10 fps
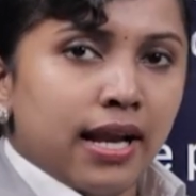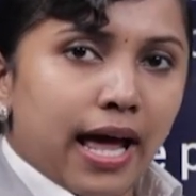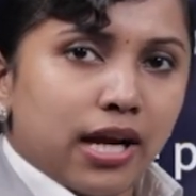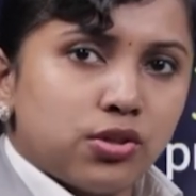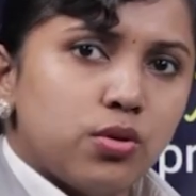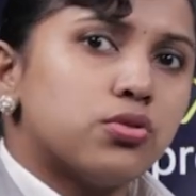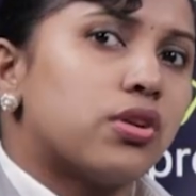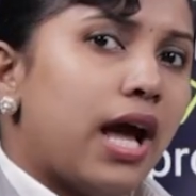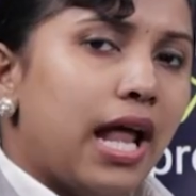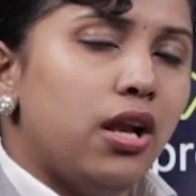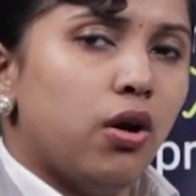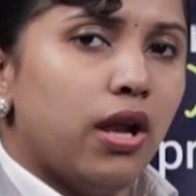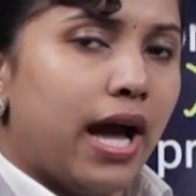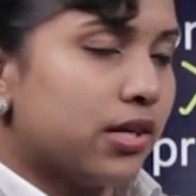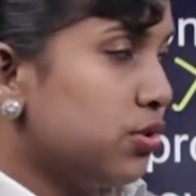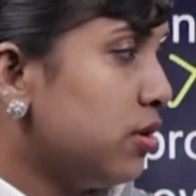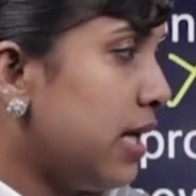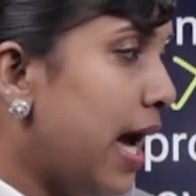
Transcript: Lactose or allolactose